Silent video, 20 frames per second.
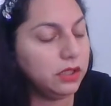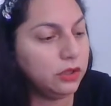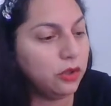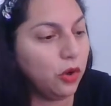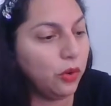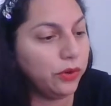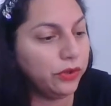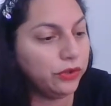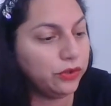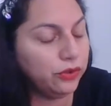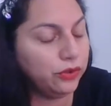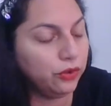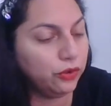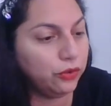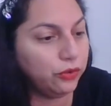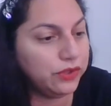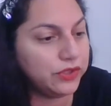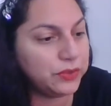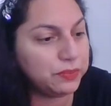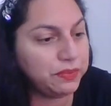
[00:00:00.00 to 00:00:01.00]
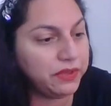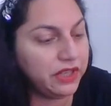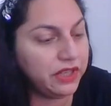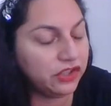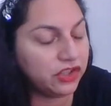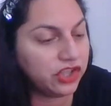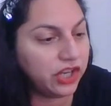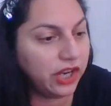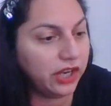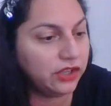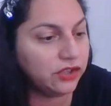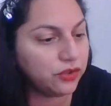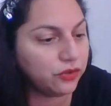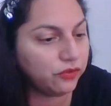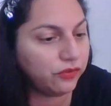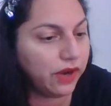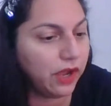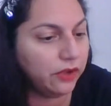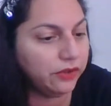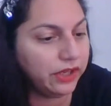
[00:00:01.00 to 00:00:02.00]
it's being changed
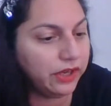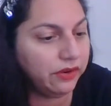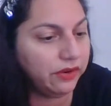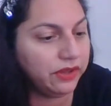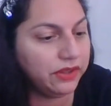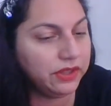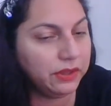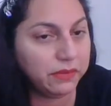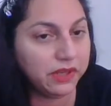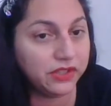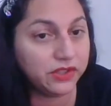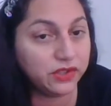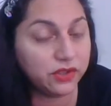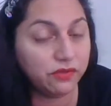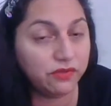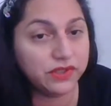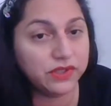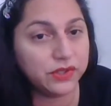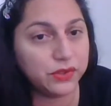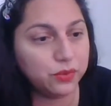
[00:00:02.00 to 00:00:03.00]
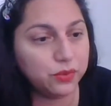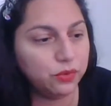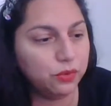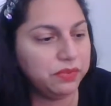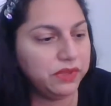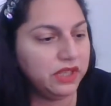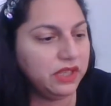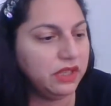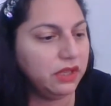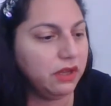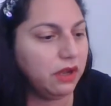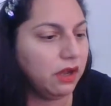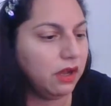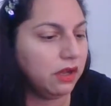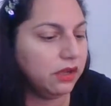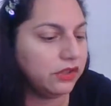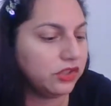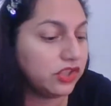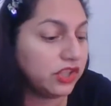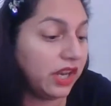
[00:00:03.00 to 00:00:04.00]
around and everything. My services will be
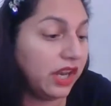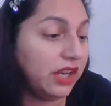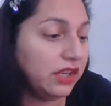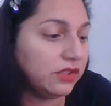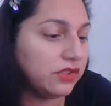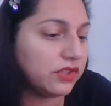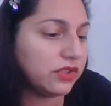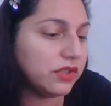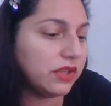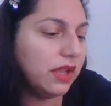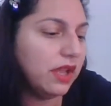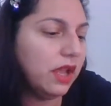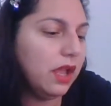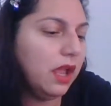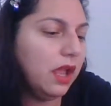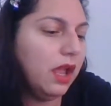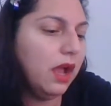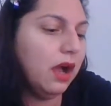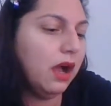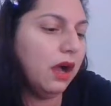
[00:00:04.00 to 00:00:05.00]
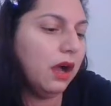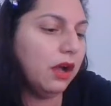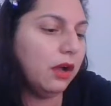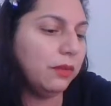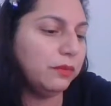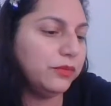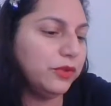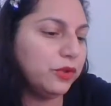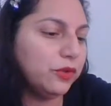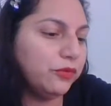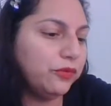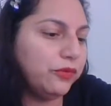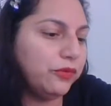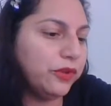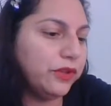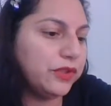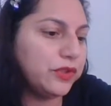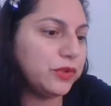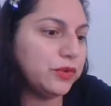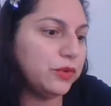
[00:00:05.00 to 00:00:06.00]
changed,
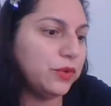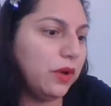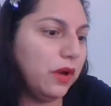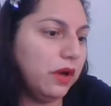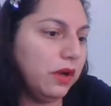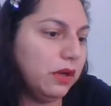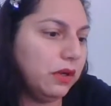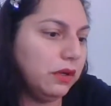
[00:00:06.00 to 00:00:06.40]
for it to